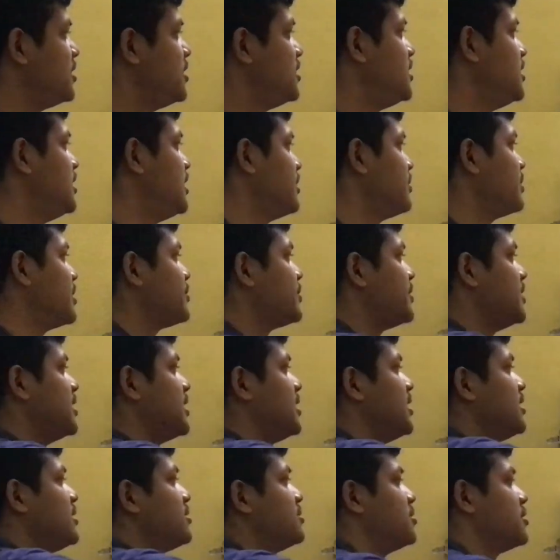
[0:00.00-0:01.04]
EMF in
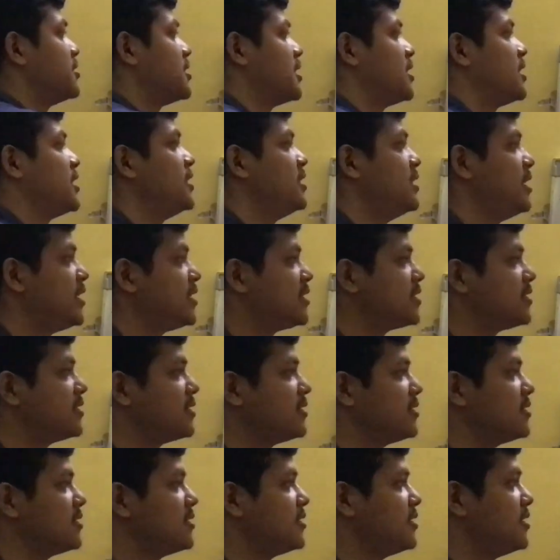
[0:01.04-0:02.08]
a rotating disc
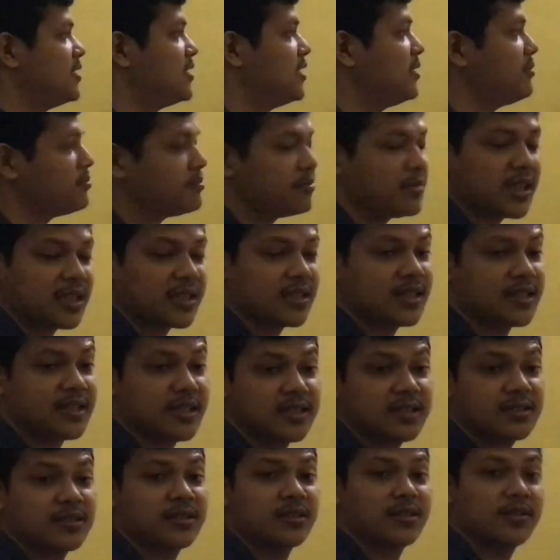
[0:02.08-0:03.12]
in a magnetic
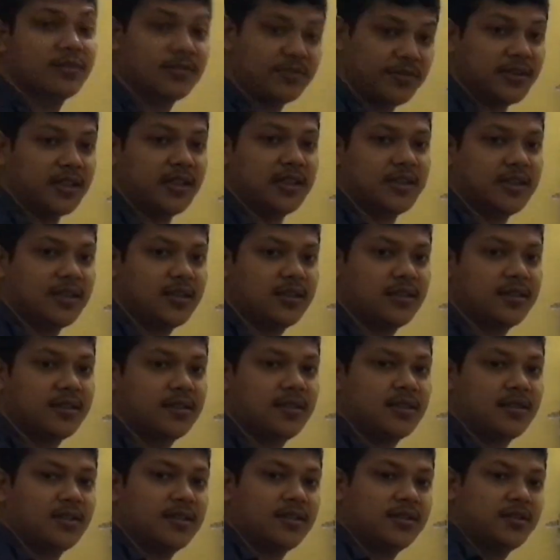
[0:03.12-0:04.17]
feet.
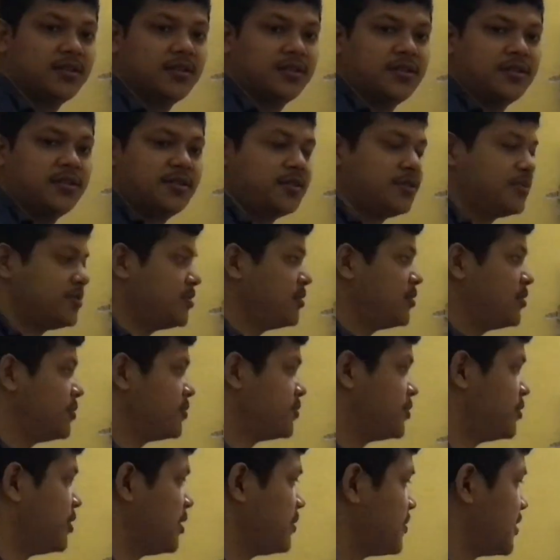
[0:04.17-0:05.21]
So hope
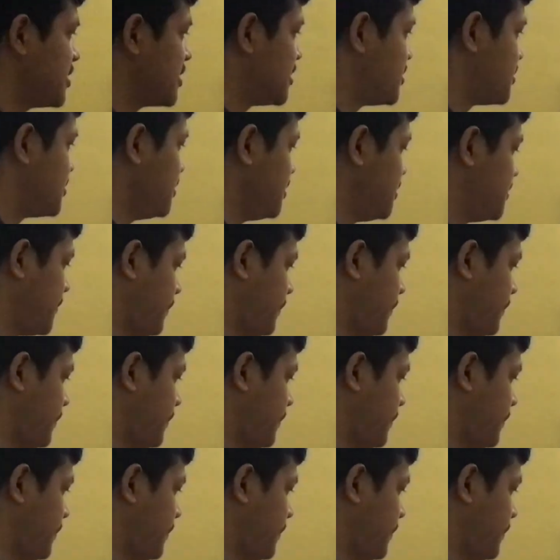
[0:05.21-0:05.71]
you have understood.